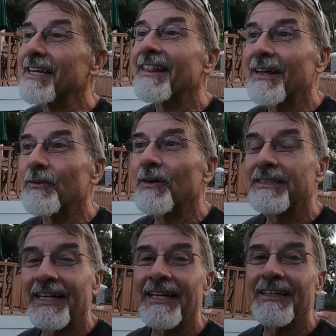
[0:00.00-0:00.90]
And the thing
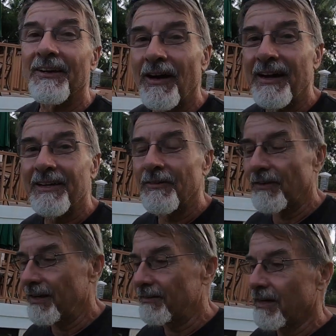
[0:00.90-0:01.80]
was, I got the grouting
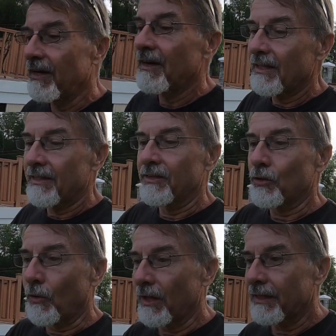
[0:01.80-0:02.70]
around the
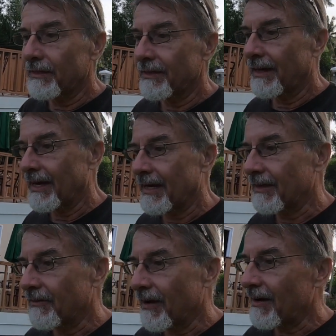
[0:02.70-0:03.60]
toilet, I got
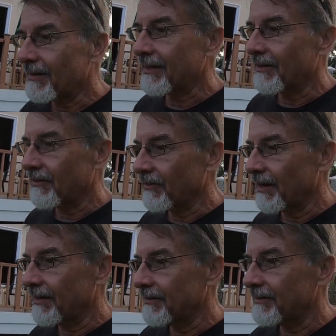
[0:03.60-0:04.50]
the grouting
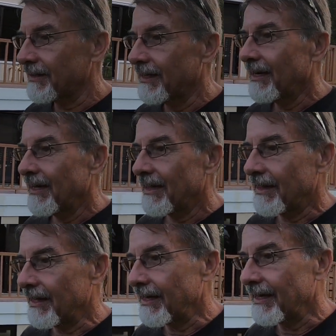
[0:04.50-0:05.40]
around
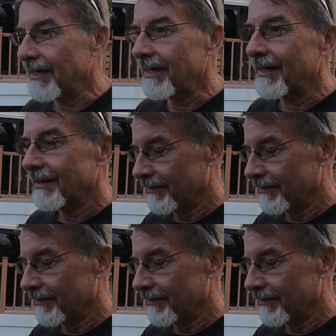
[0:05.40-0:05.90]
the...